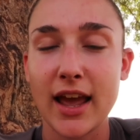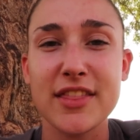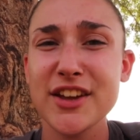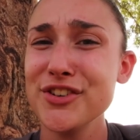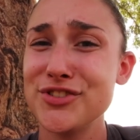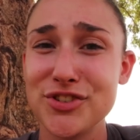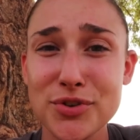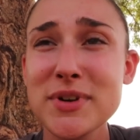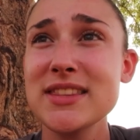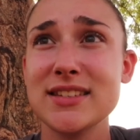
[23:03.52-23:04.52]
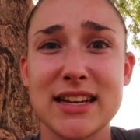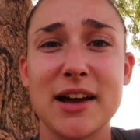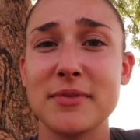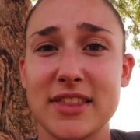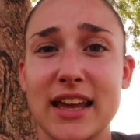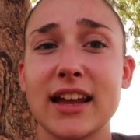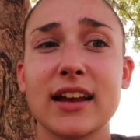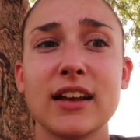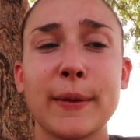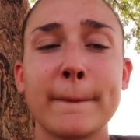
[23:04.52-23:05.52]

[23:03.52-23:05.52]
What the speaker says: and they're doing the damn thing.